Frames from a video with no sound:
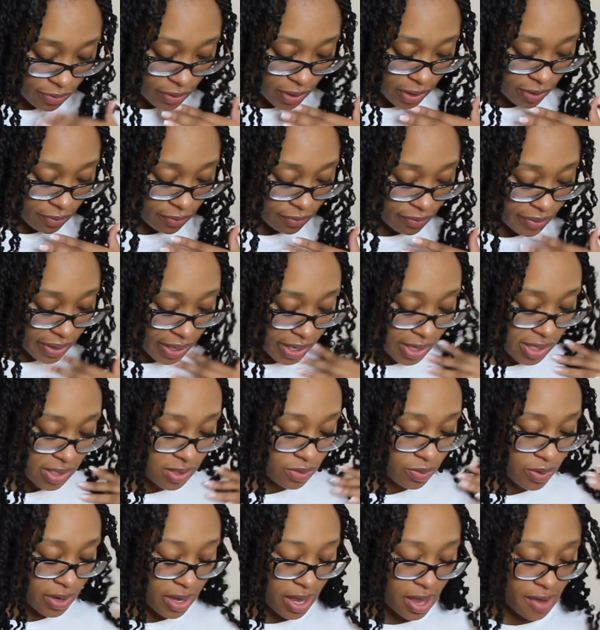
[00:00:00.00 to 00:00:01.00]
for your
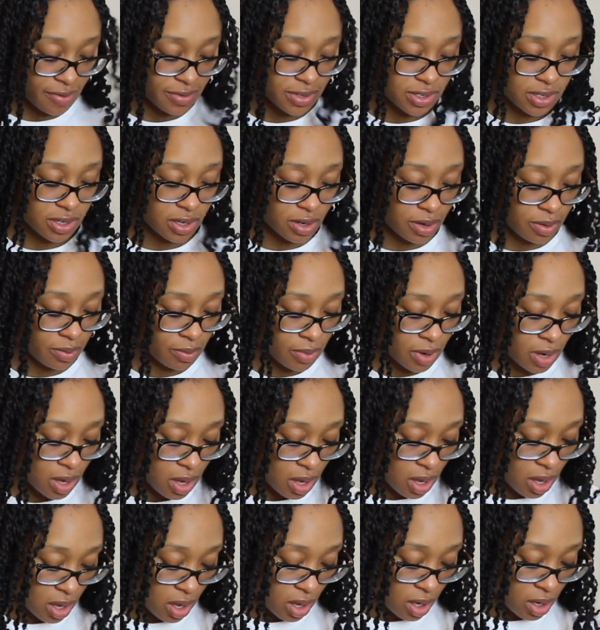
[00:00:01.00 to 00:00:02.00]
face. We have some
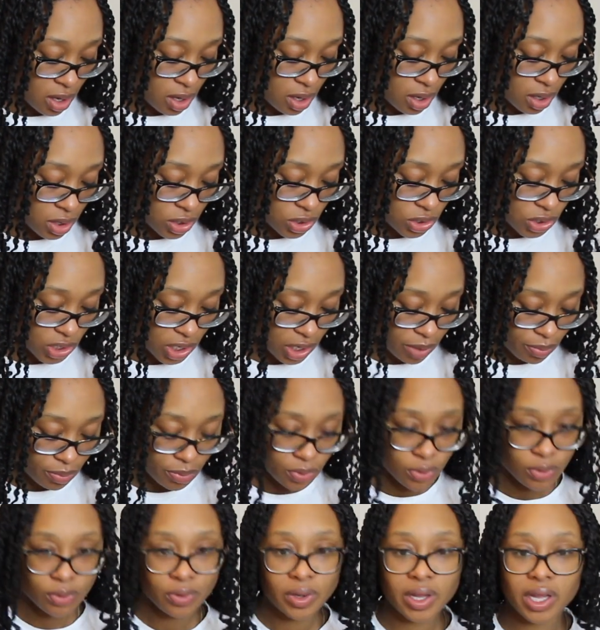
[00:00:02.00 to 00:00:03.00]

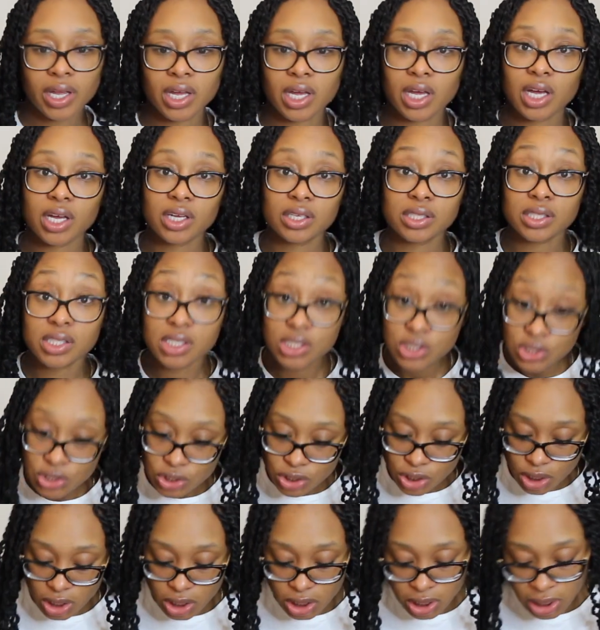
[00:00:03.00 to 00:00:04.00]
shampoo and
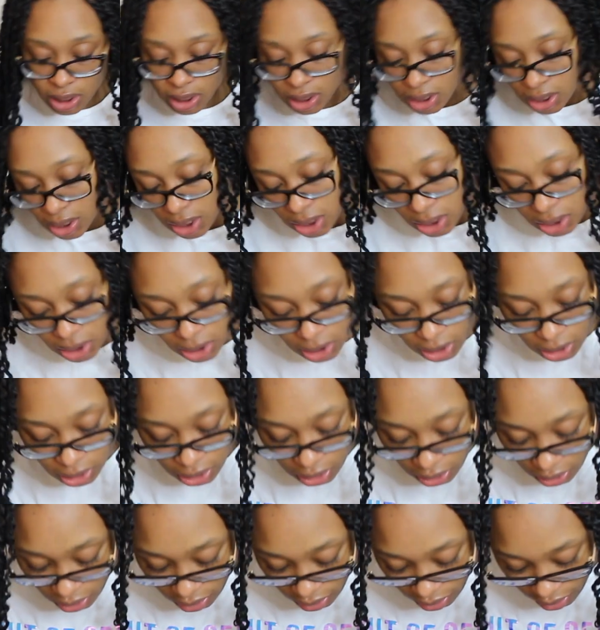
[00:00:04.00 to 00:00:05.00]
conditioner in
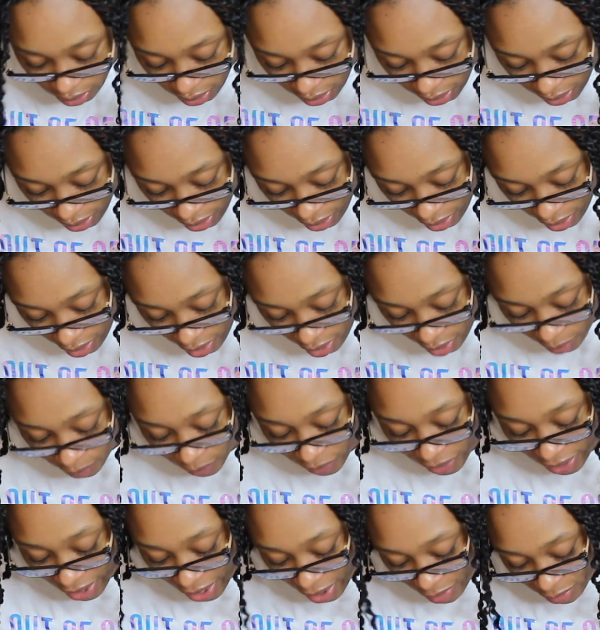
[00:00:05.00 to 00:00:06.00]
here.
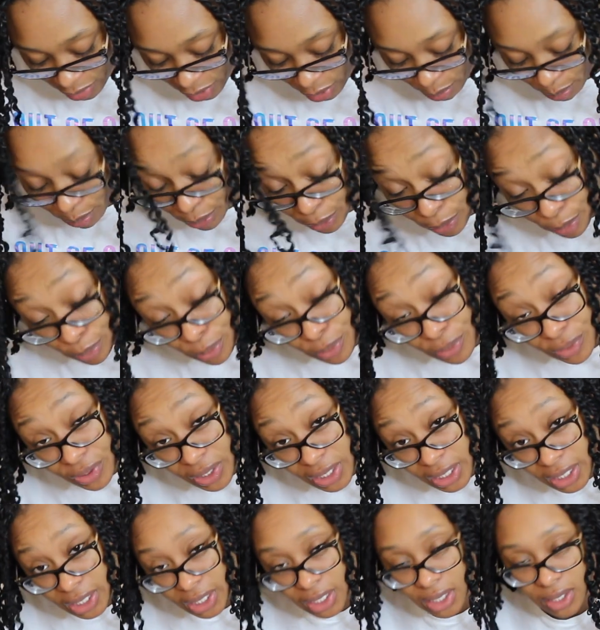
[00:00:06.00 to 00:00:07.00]
We have your
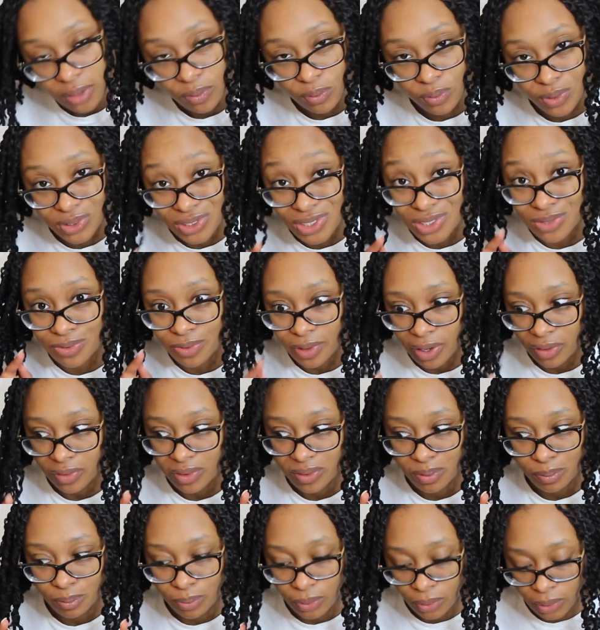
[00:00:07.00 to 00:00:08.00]
poopery, which is
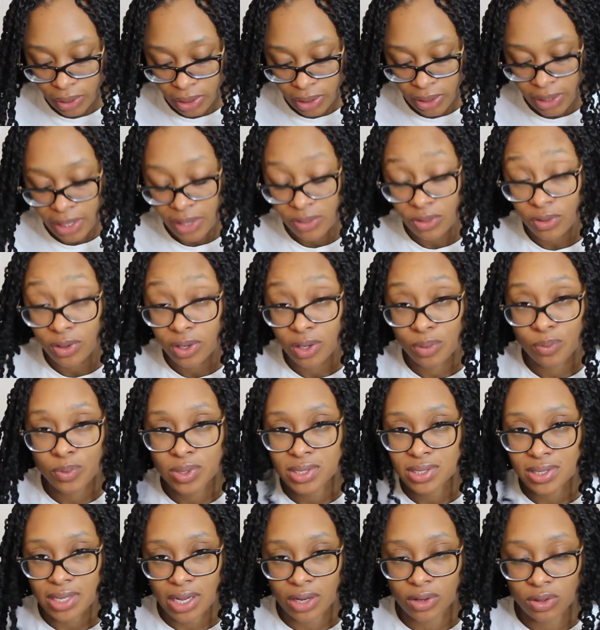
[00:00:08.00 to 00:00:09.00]
very important. I thought it
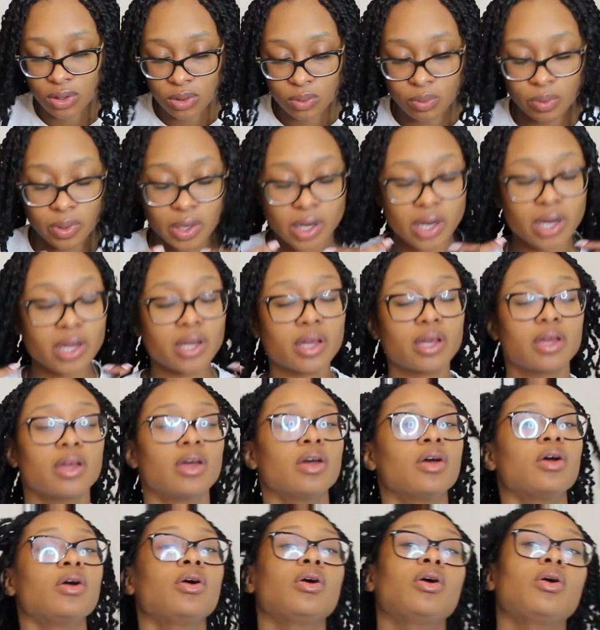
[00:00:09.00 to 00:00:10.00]
was not going to work
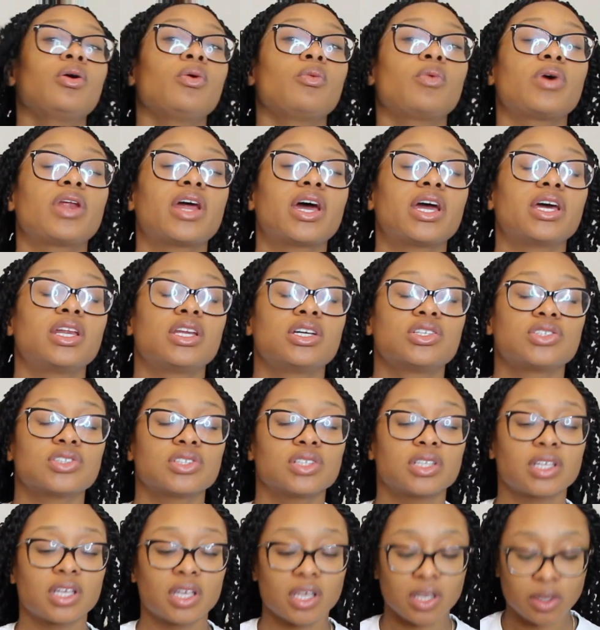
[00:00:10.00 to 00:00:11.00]
when I
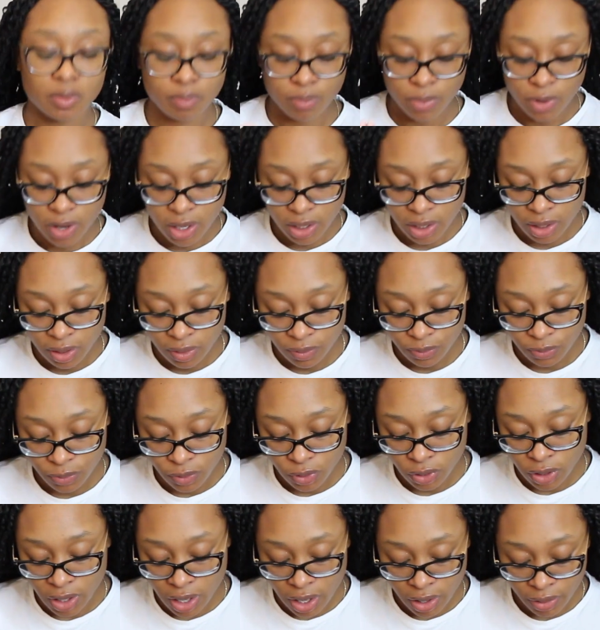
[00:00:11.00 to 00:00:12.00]
initially bought it
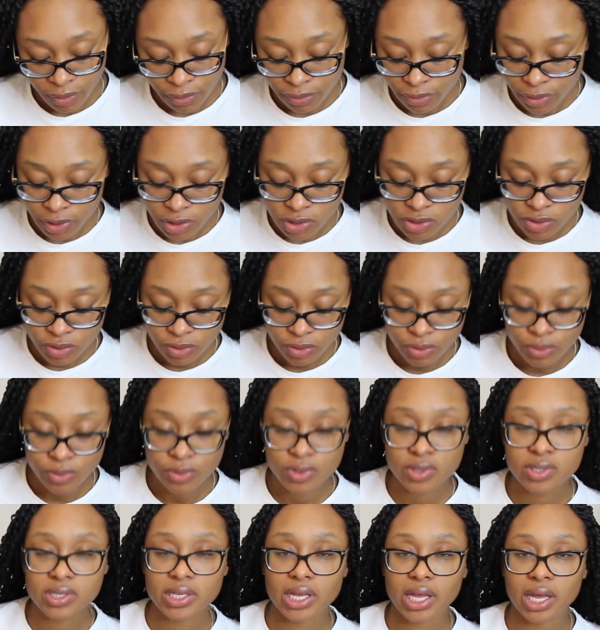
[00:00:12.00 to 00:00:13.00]
for our first
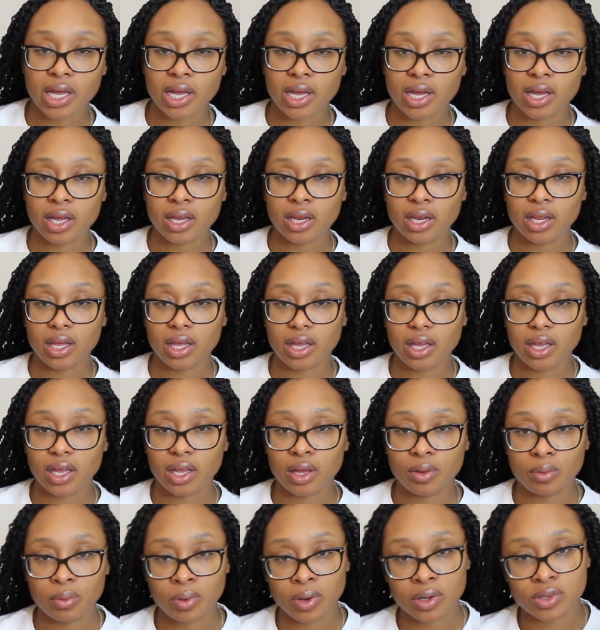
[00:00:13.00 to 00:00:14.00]
cruise, and
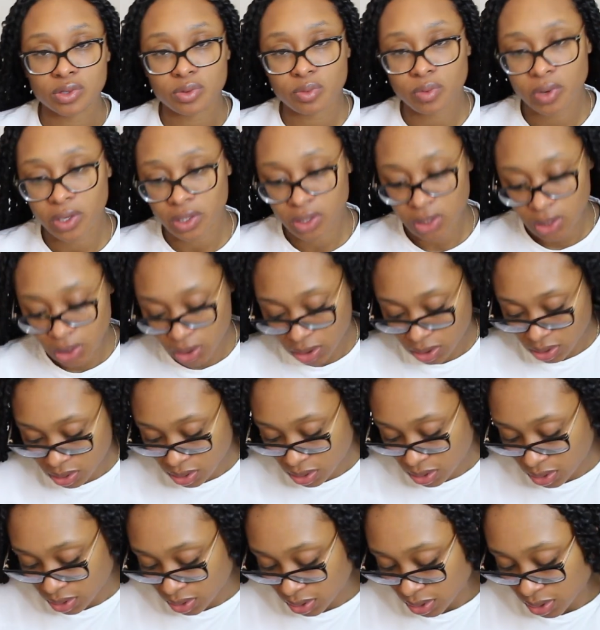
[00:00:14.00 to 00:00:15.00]
it worked
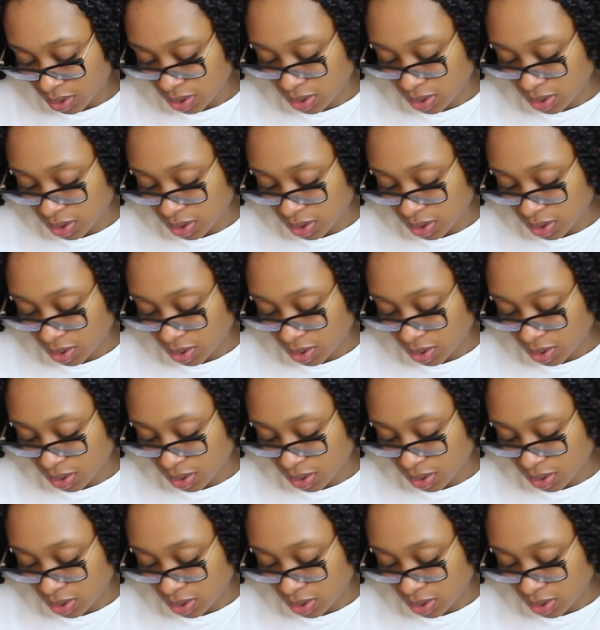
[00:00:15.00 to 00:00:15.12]
wonders.